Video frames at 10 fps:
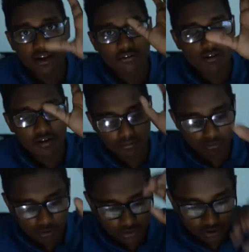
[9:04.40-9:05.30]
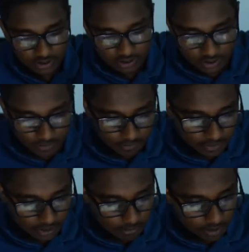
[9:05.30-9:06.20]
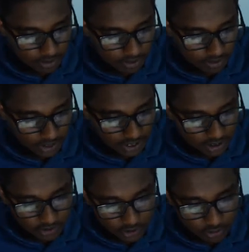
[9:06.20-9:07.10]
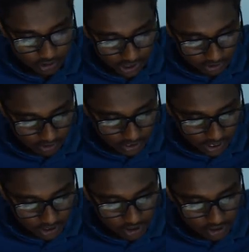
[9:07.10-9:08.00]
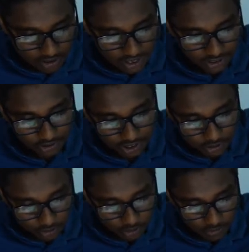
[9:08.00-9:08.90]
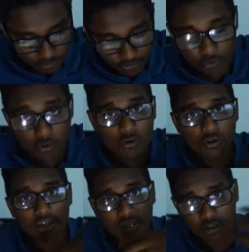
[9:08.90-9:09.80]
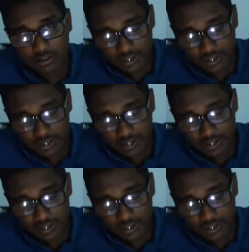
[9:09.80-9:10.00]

very important. But right now we are not looking on that. Like, you can do it before the